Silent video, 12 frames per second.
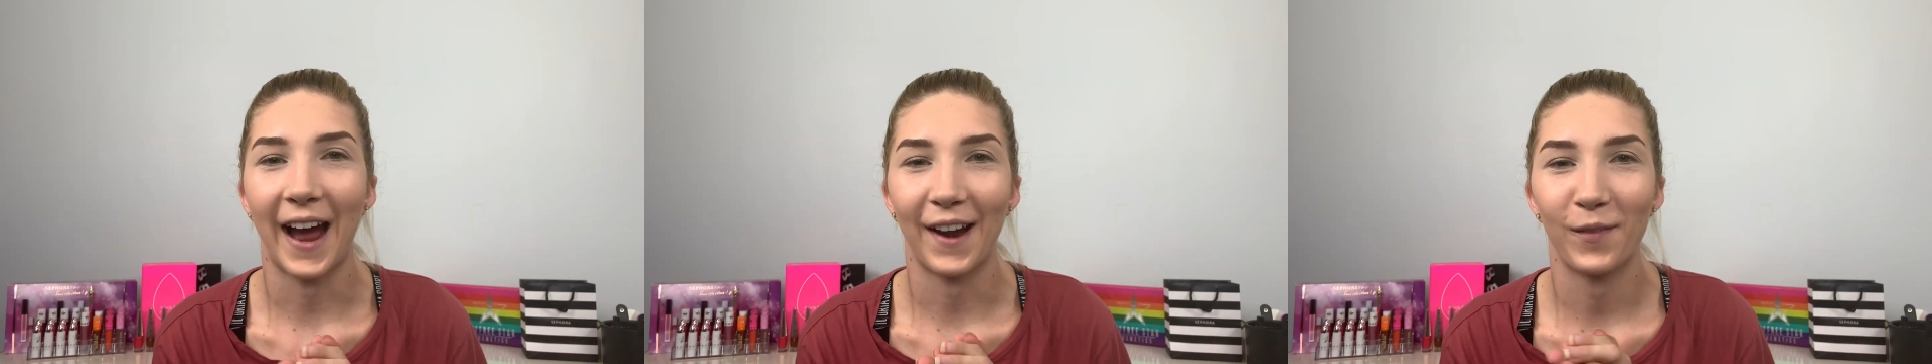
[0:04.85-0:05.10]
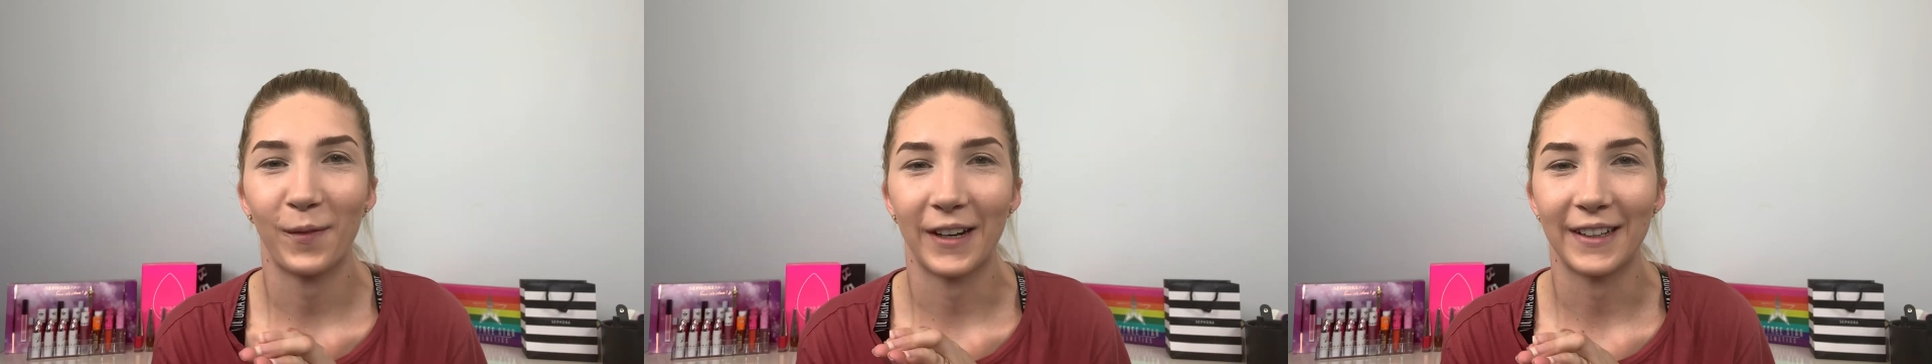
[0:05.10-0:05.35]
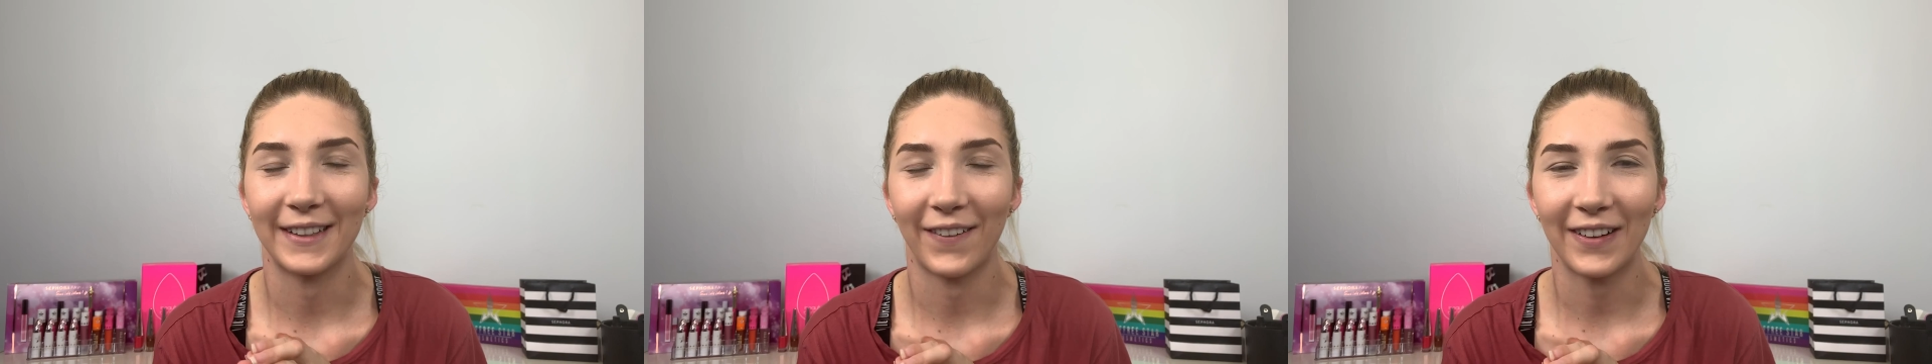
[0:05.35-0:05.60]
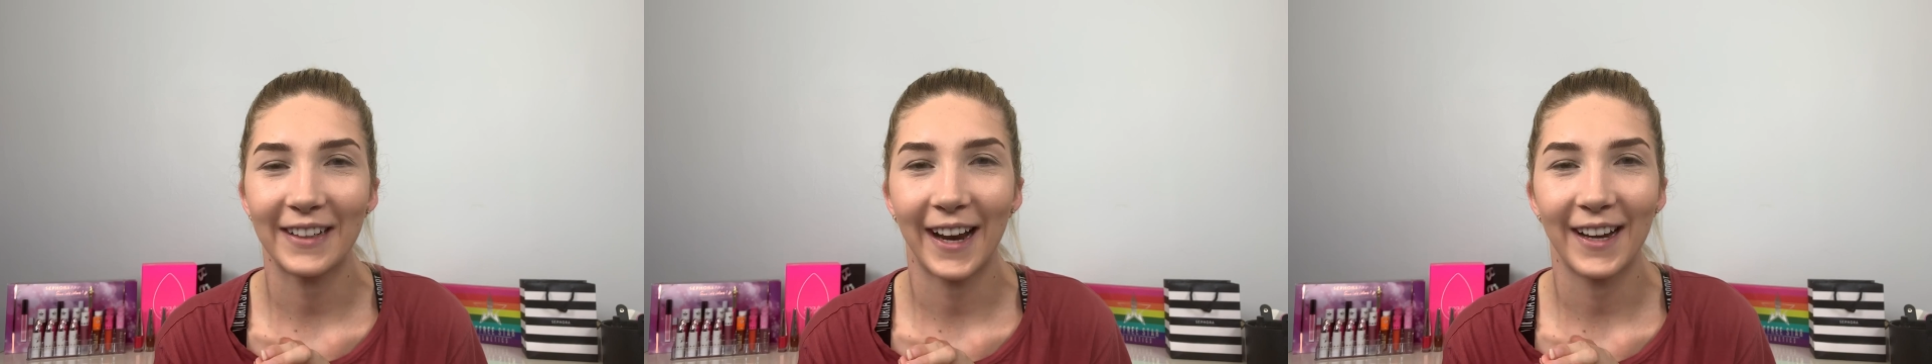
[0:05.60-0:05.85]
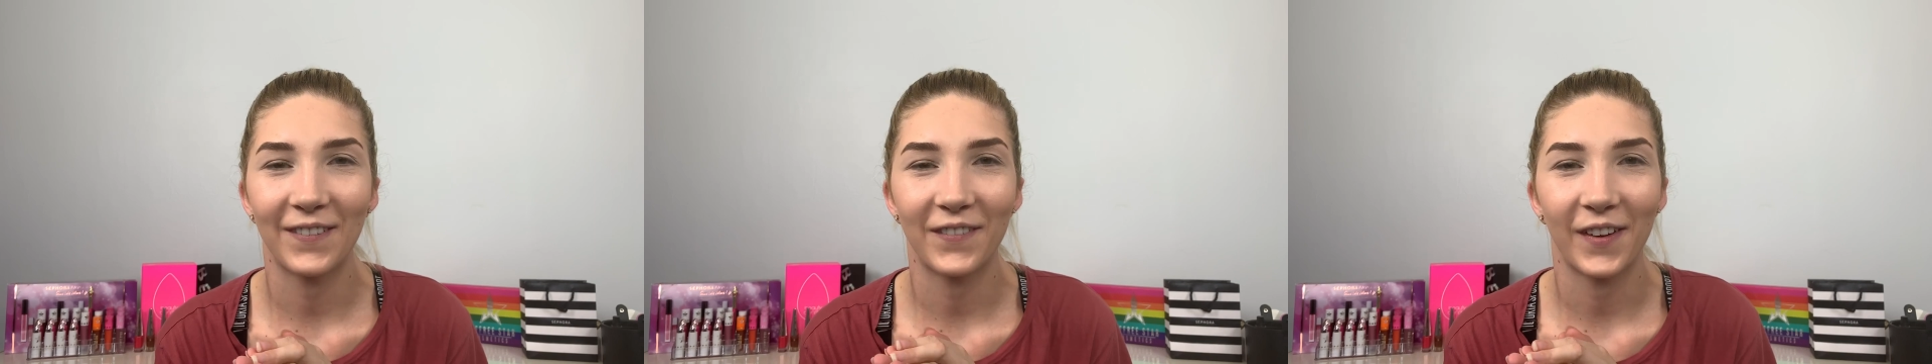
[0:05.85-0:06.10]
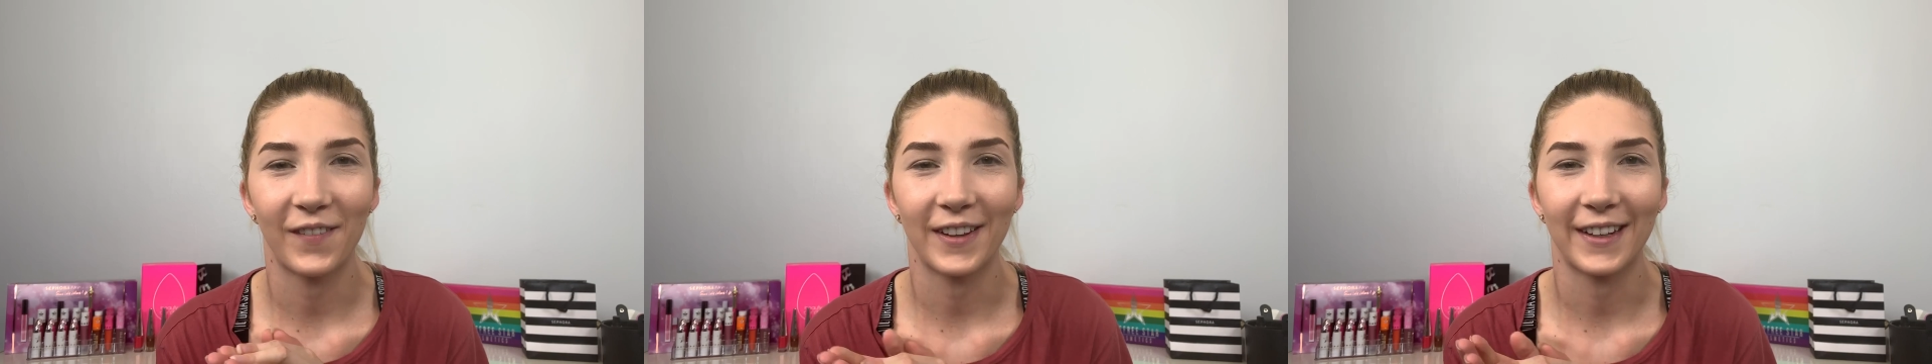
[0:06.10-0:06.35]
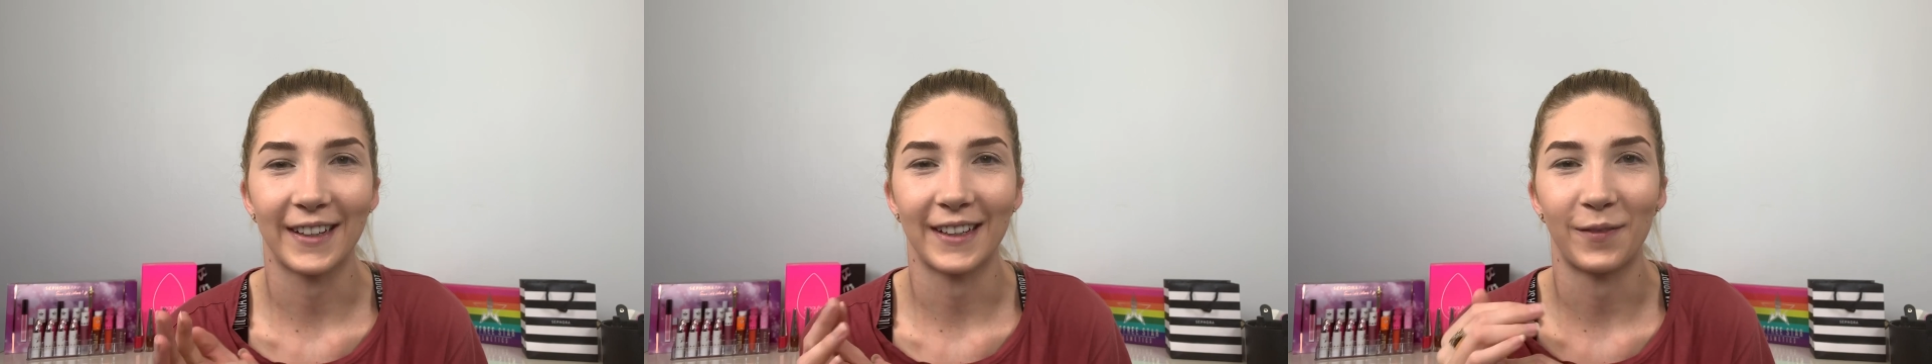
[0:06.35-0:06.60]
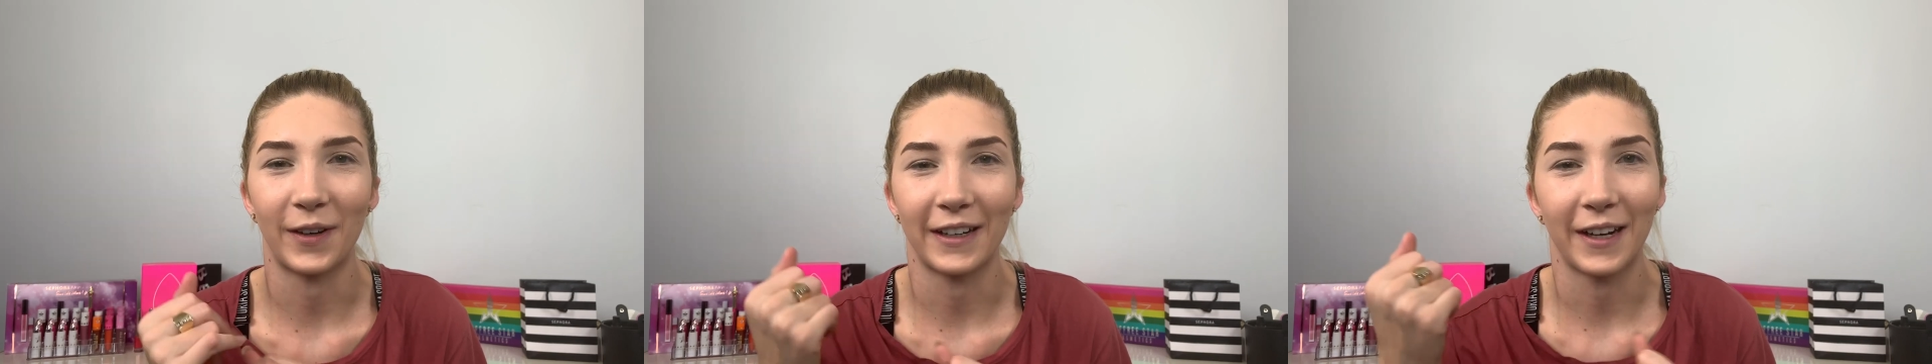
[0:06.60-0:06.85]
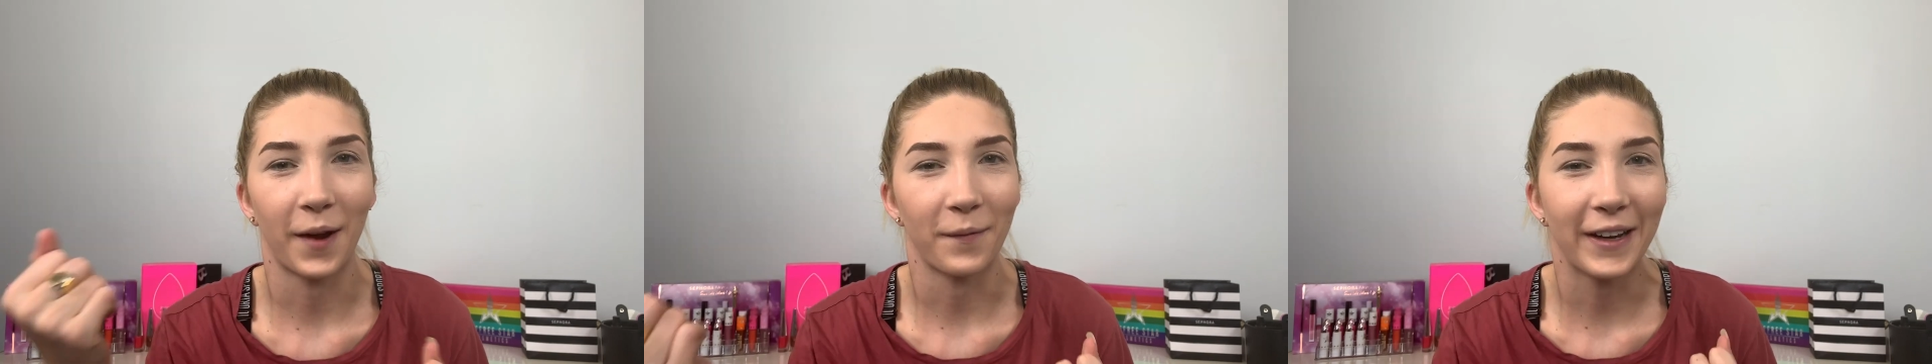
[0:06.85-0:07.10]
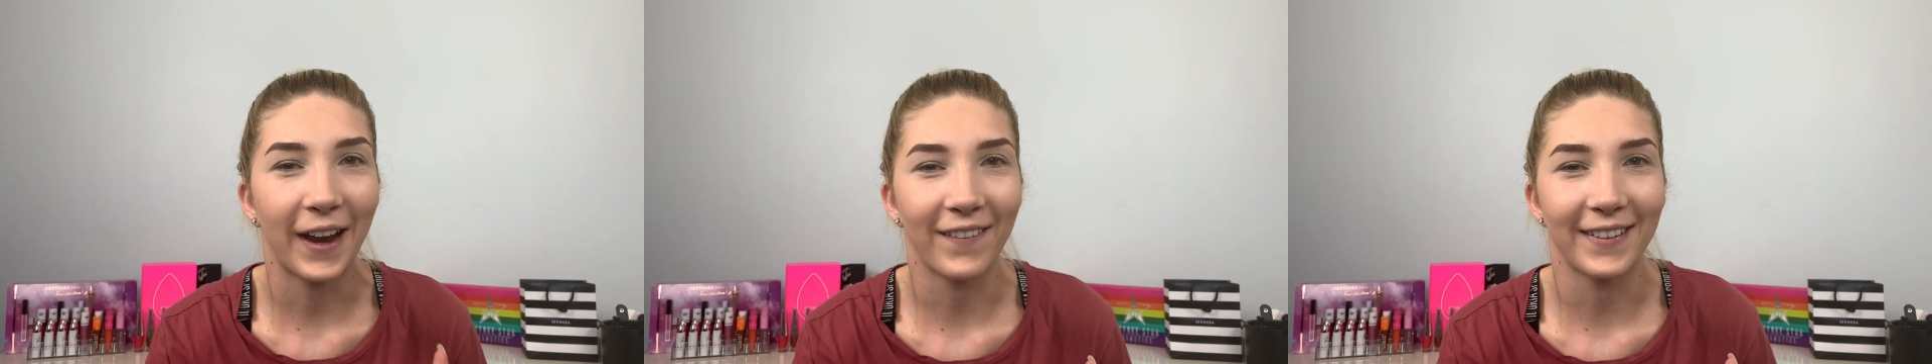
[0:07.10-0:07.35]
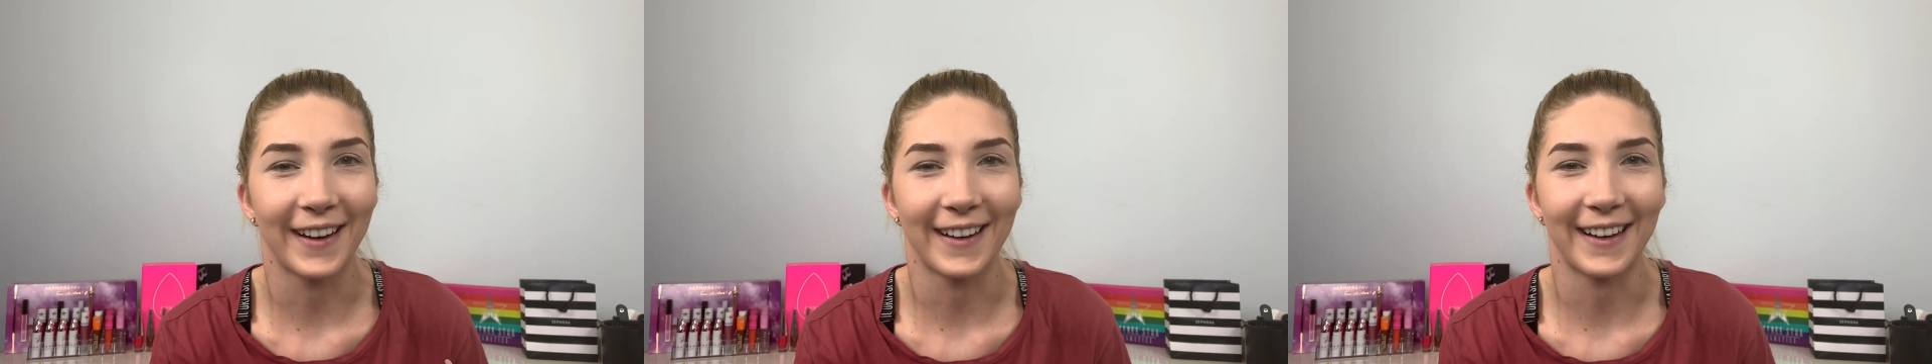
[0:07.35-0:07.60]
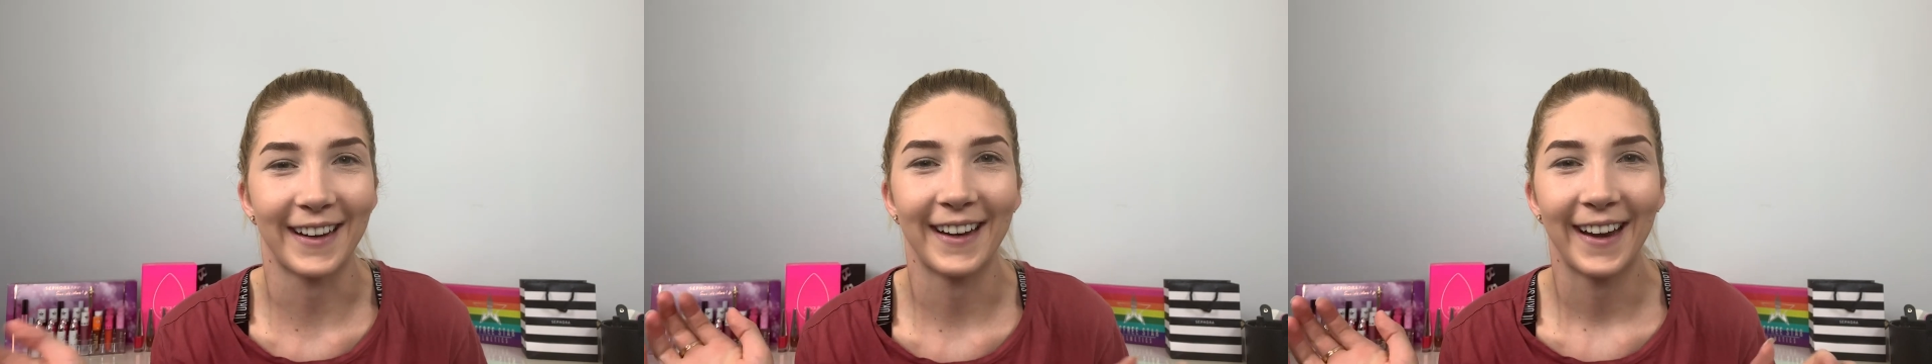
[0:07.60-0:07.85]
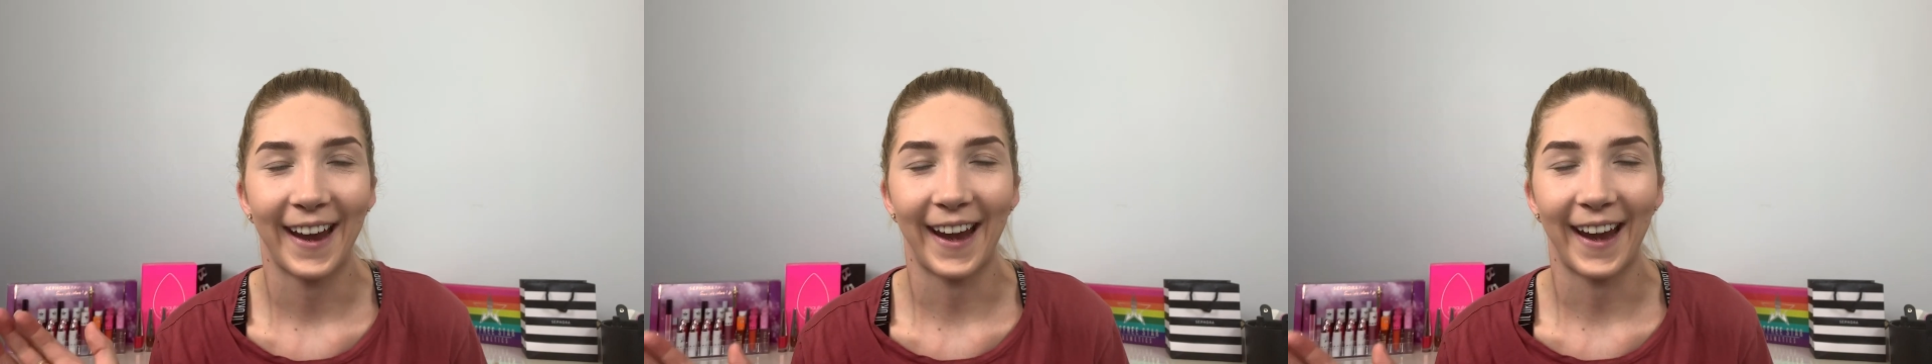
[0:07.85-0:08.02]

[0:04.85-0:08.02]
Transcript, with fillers: I've been so excited for everything that's been coming out lately,